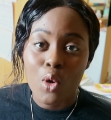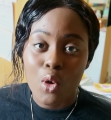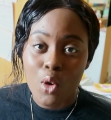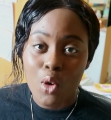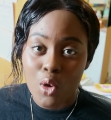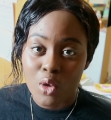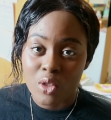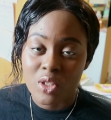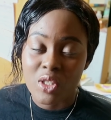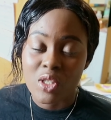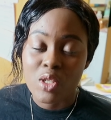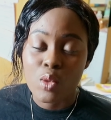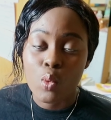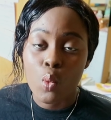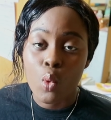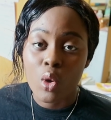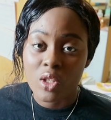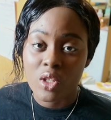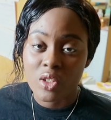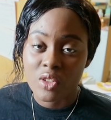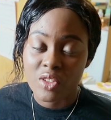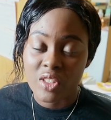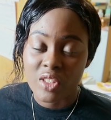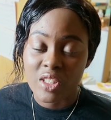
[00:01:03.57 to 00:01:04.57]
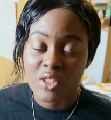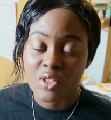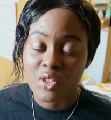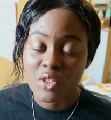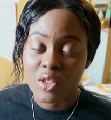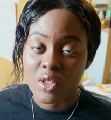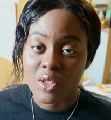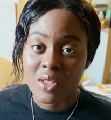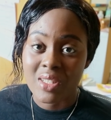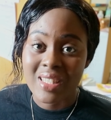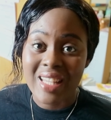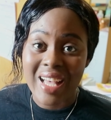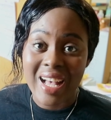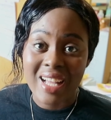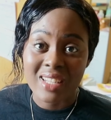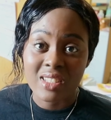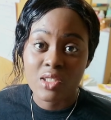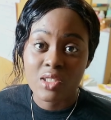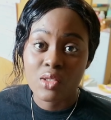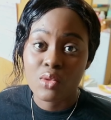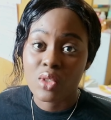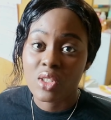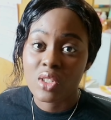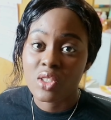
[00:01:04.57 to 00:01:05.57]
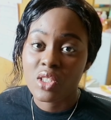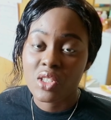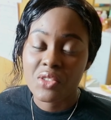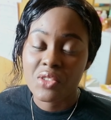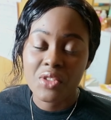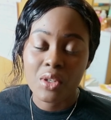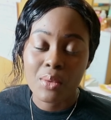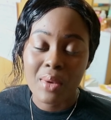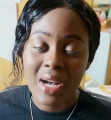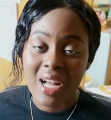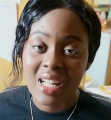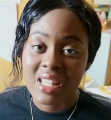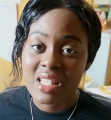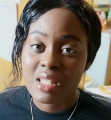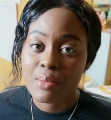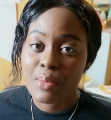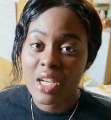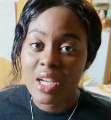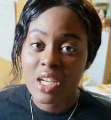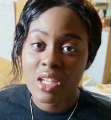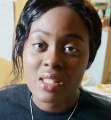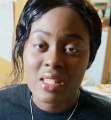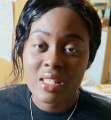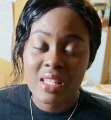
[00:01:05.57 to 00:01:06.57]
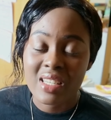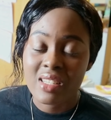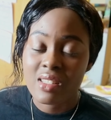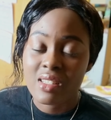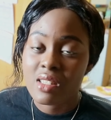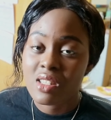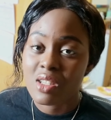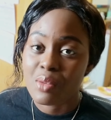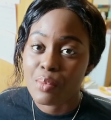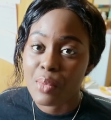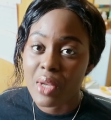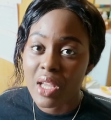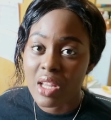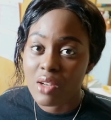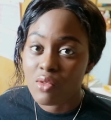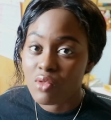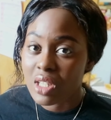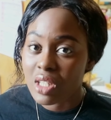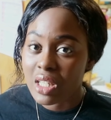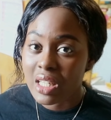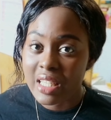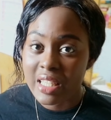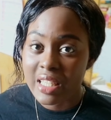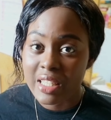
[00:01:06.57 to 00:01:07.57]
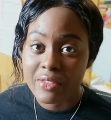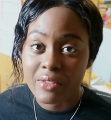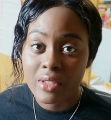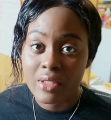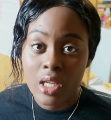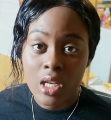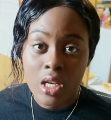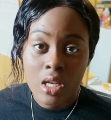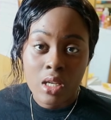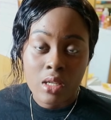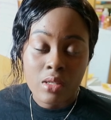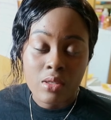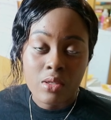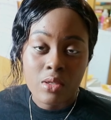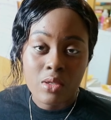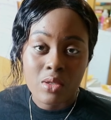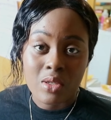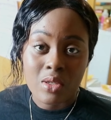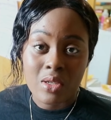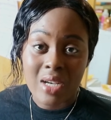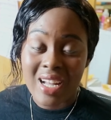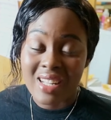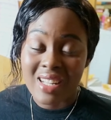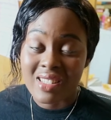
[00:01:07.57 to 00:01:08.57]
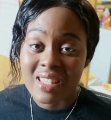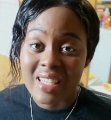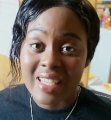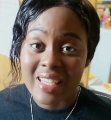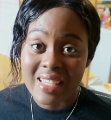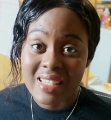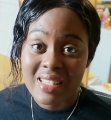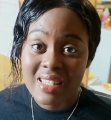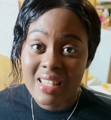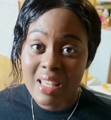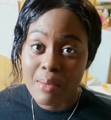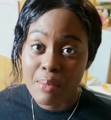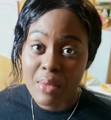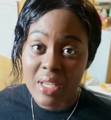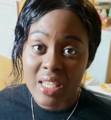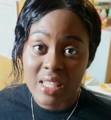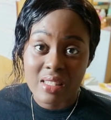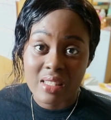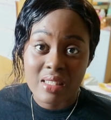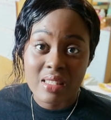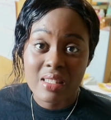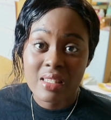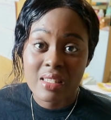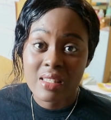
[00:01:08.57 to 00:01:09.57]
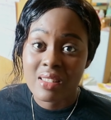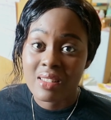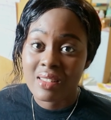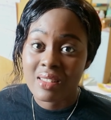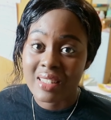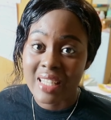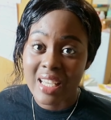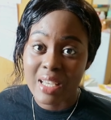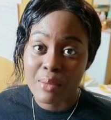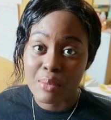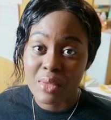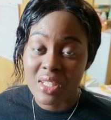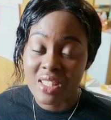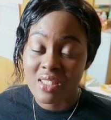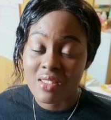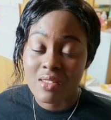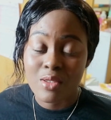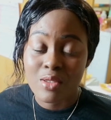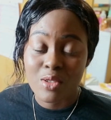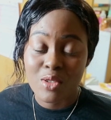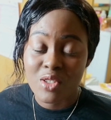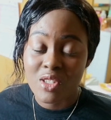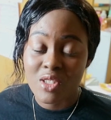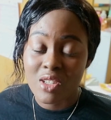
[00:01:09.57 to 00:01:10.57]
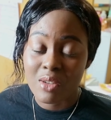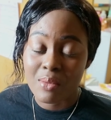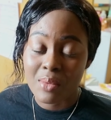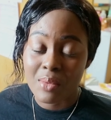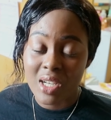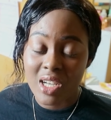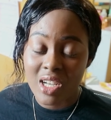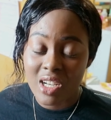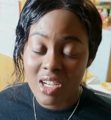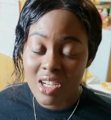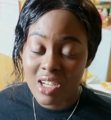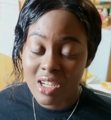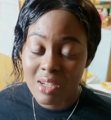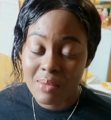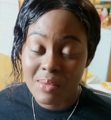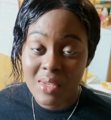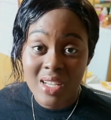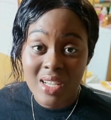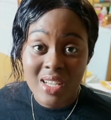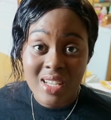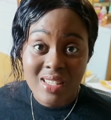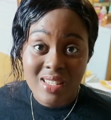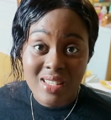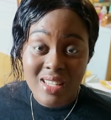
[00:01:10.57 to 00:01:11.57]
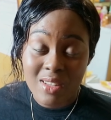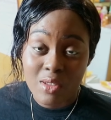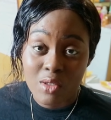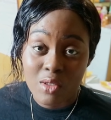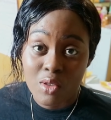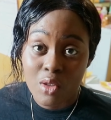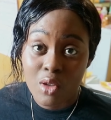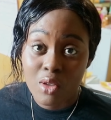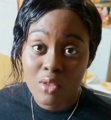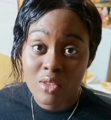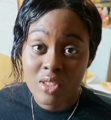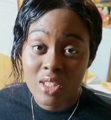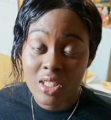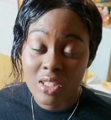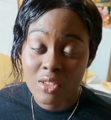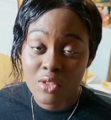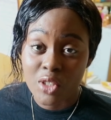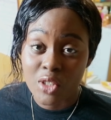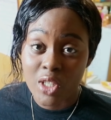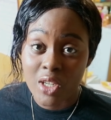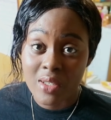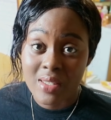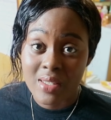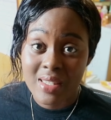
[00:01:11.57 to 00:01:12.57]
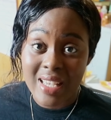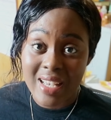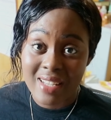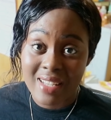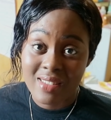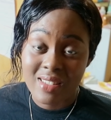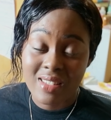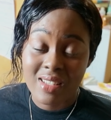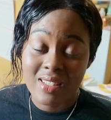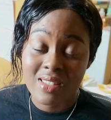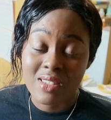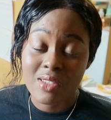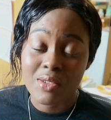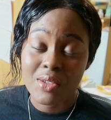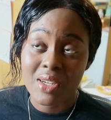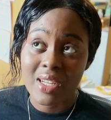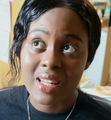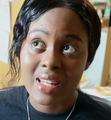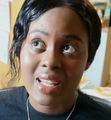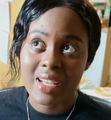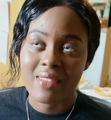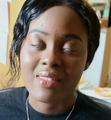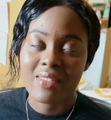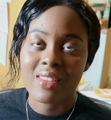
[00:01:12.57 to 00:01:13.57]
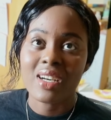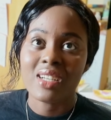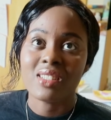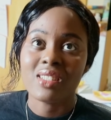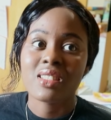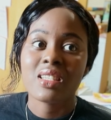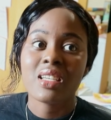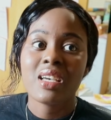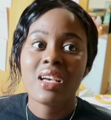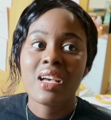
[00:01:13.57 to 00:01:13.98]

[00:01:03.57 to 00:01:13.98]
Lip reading: all these 100 drugs, and it ranges from antibiotics to pain relief to antihistamines, name it, to some cytotoxic drugs, etc. like that,